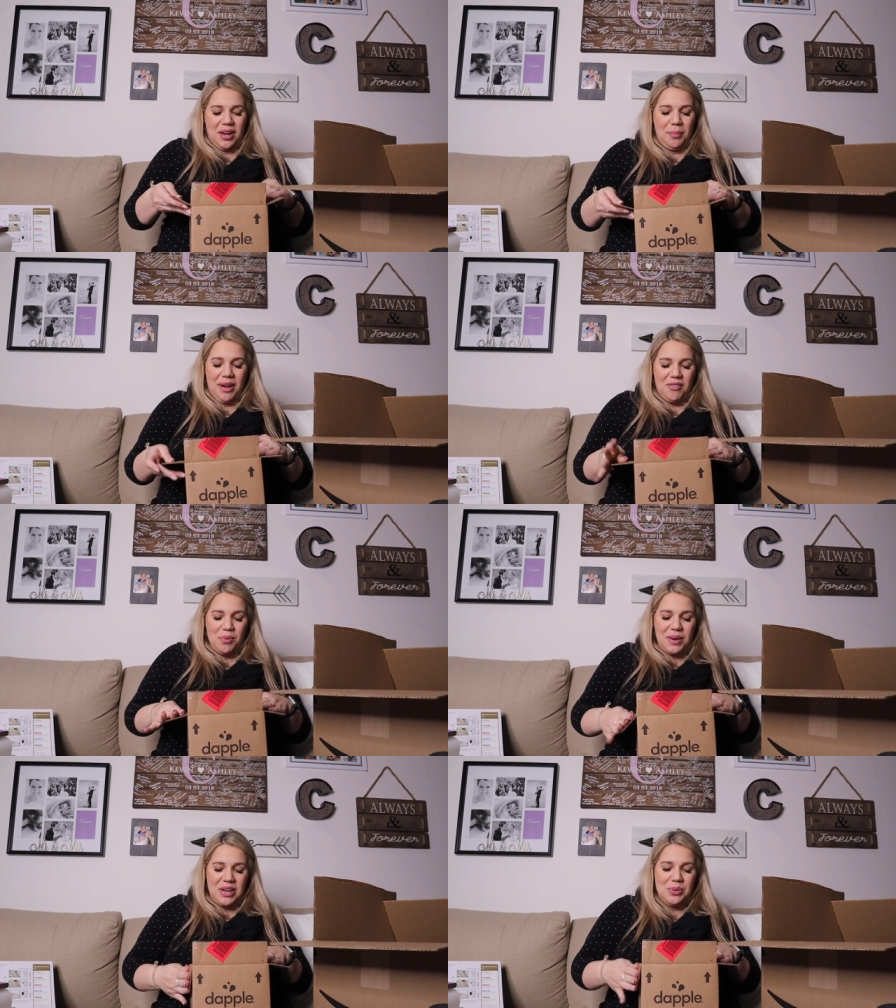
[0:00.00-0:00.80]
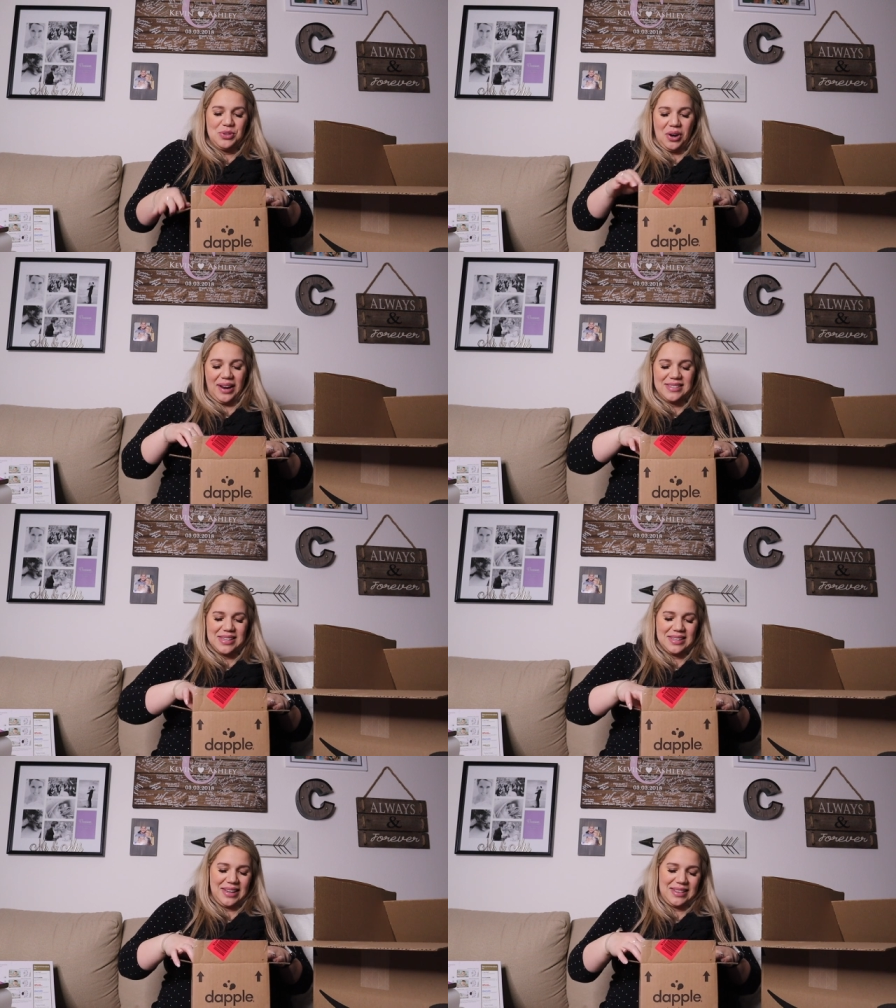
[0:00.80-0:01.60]
Um, everybody who tries
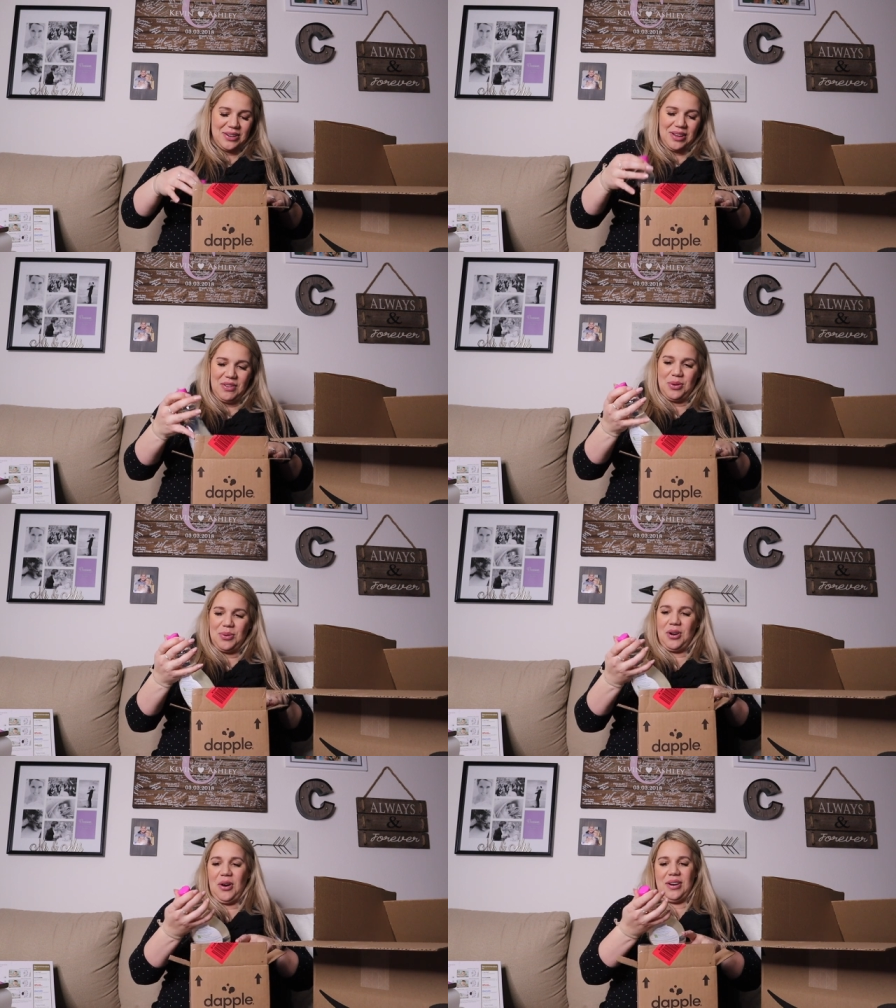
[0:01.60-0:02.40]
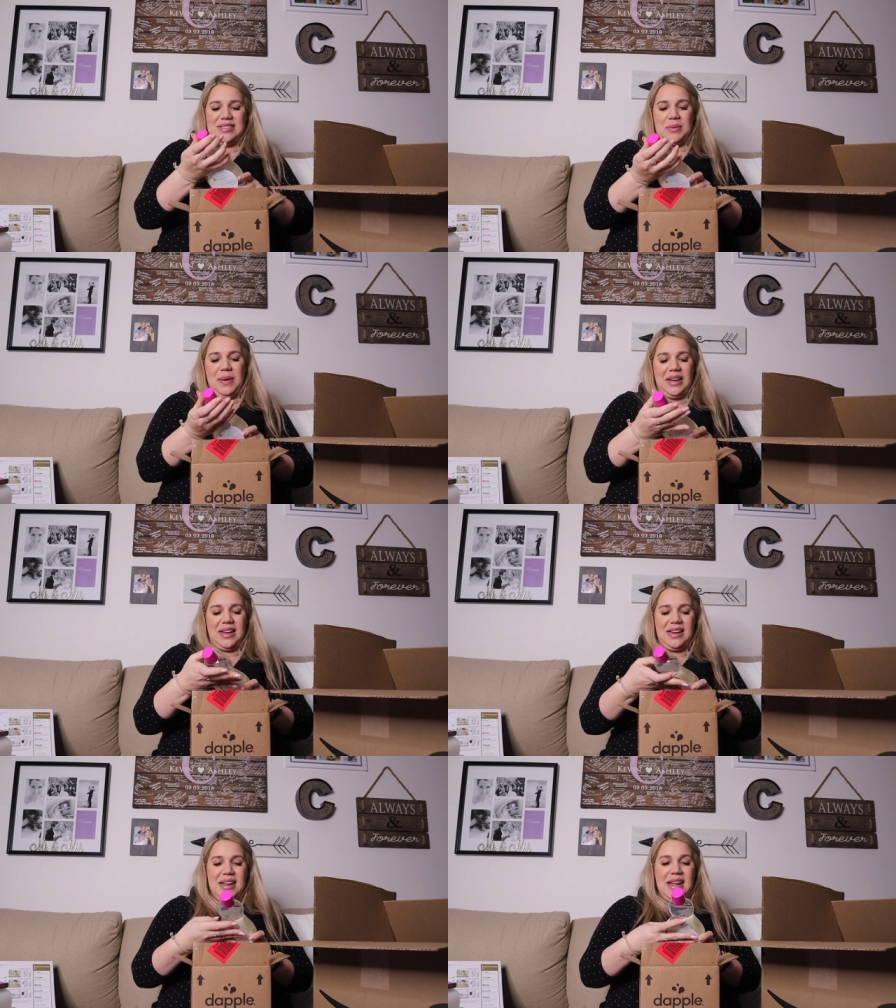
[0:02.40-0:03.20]
it, like they're giving you their honest
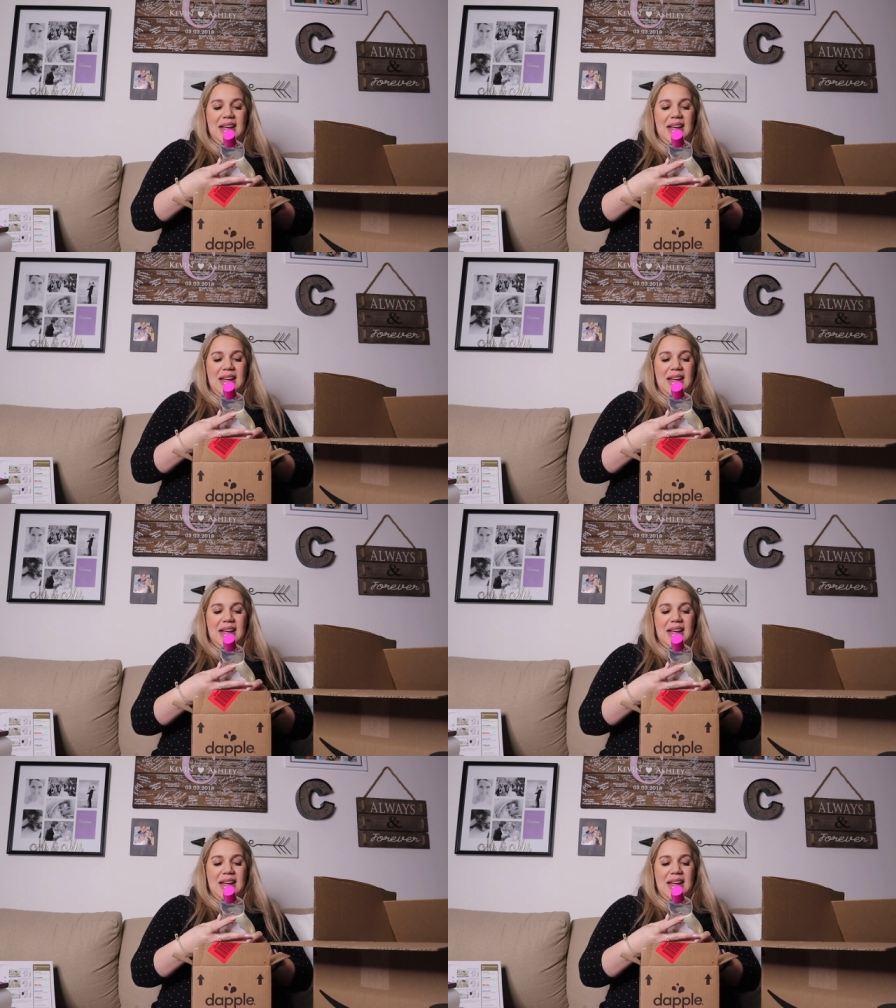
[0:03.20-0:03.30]
opinion.